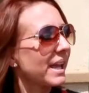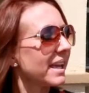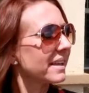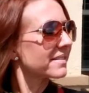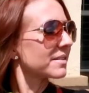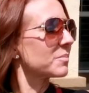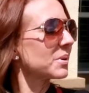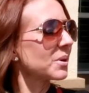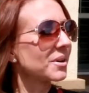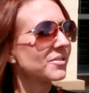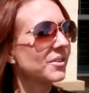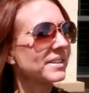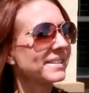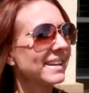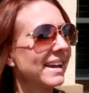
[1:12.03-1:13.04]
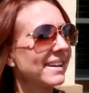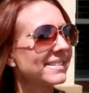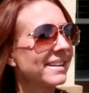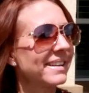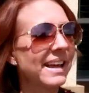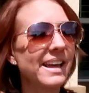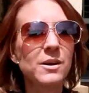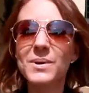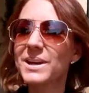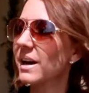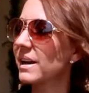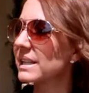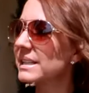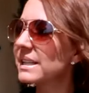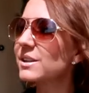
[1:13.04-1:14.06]
It's a beautiful day today. We got
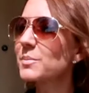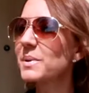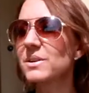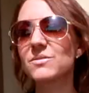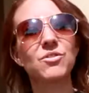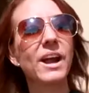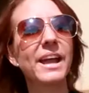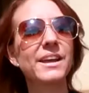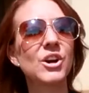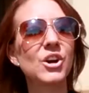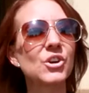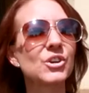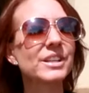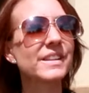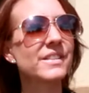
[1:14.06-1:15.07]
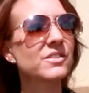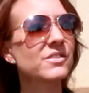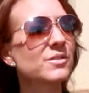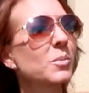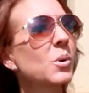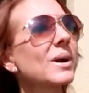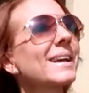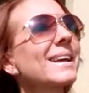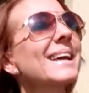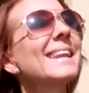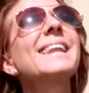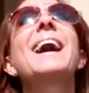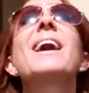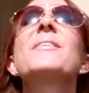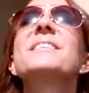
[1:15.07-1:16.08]
a little bit of rain early this morning, and
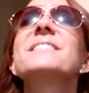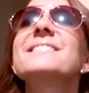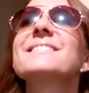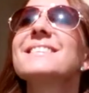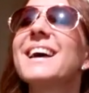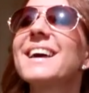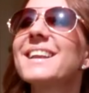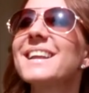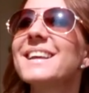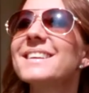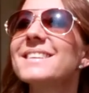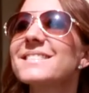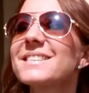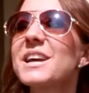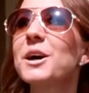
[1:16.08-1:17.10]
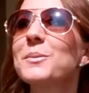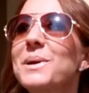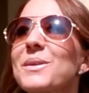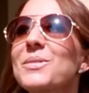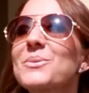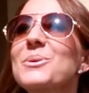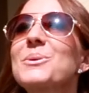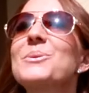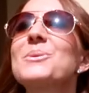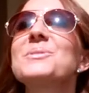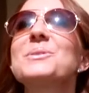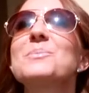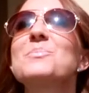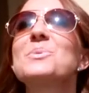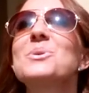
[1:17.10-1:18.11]
now the sun is coming through.
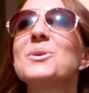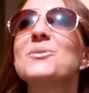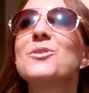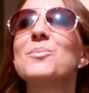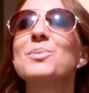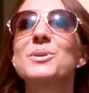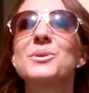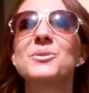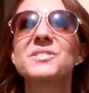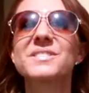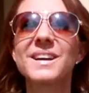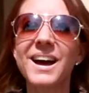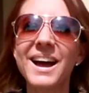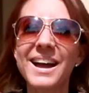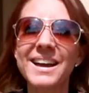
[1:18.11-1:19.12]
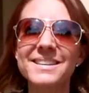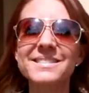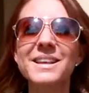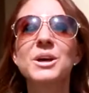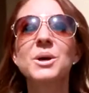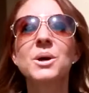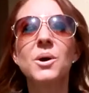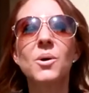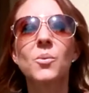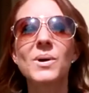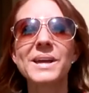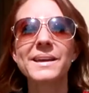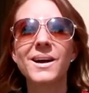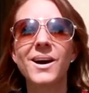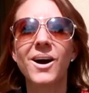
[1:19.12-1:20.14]
Some beautiful blue skies. We
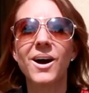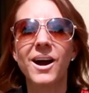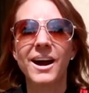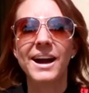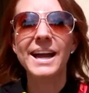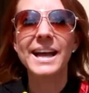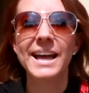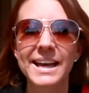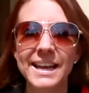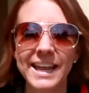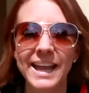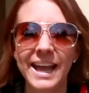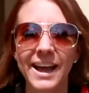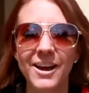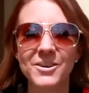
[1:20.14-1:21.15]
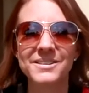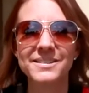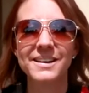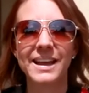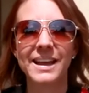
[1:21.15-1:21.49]
are heading out today.